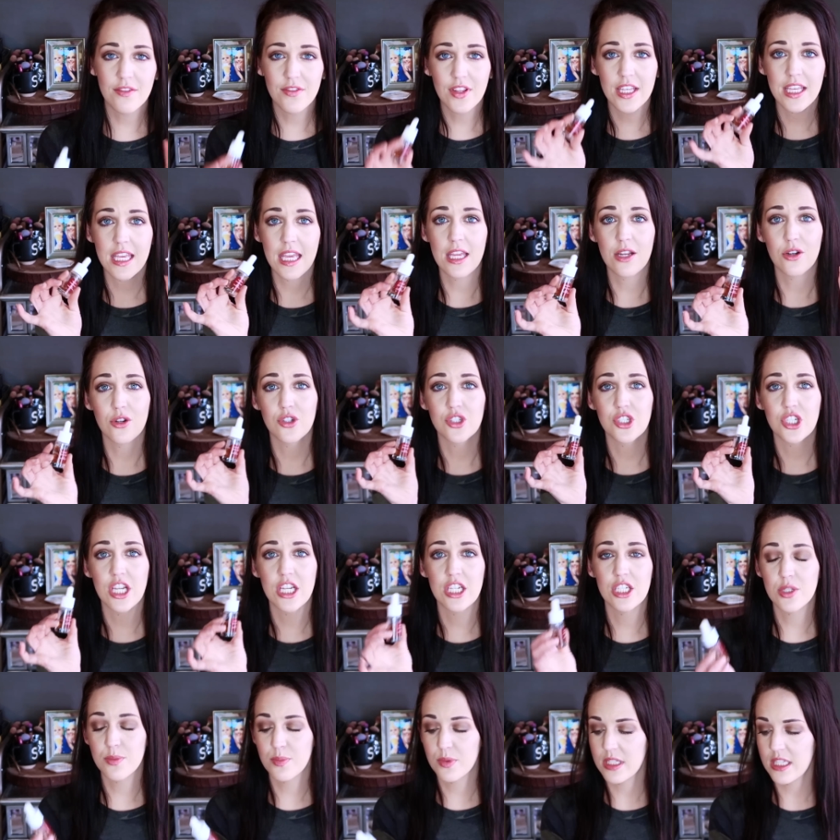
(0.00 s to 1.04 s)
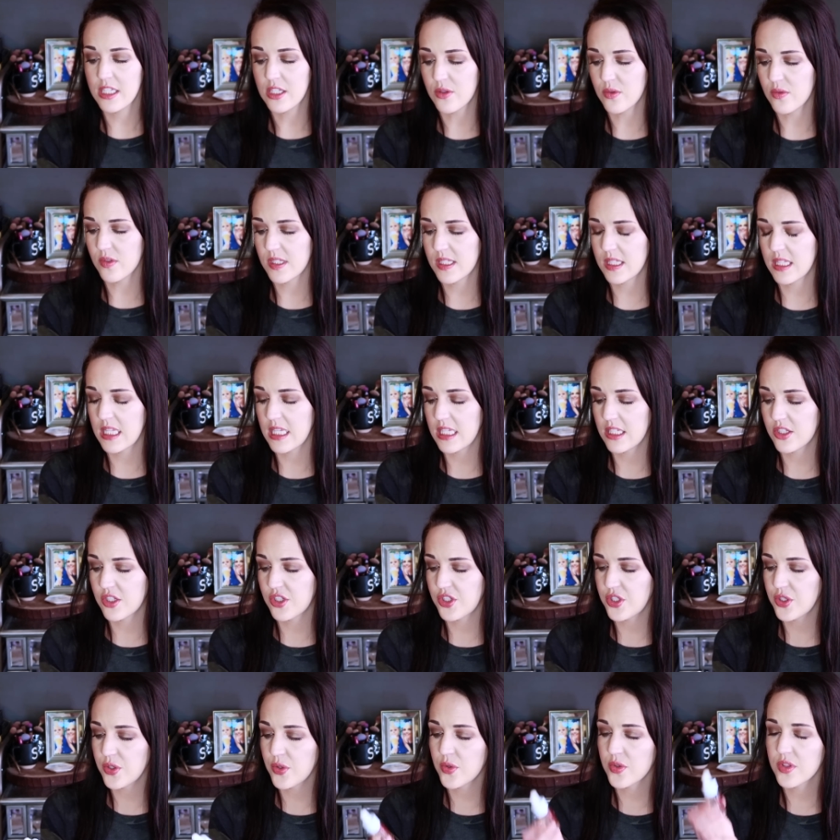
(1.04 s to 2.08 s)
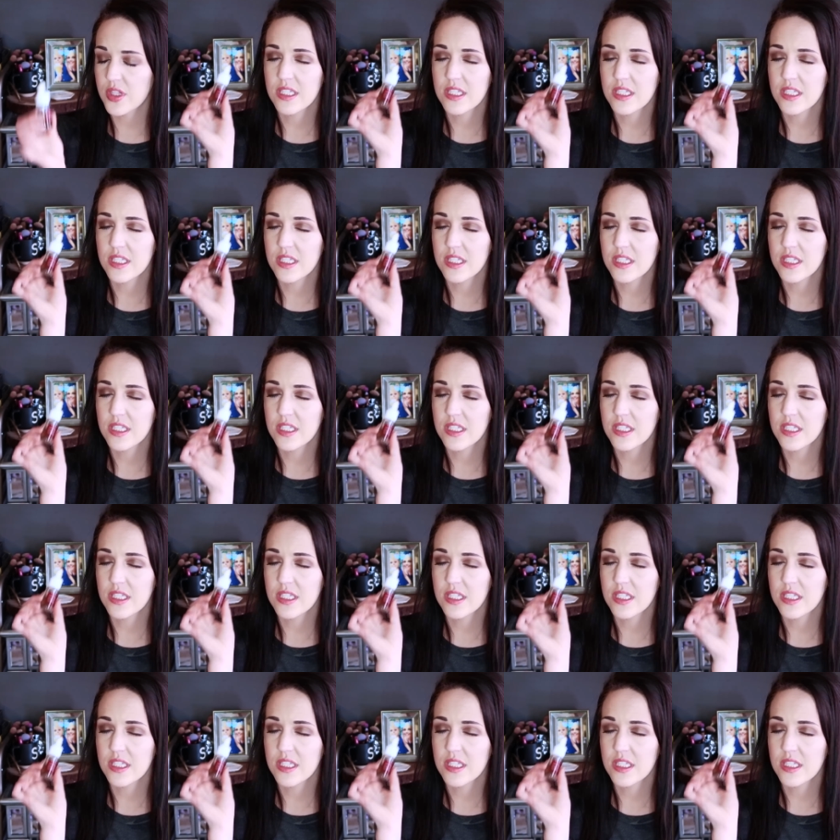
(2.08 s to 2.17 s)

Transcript: of like interchangeably use these two.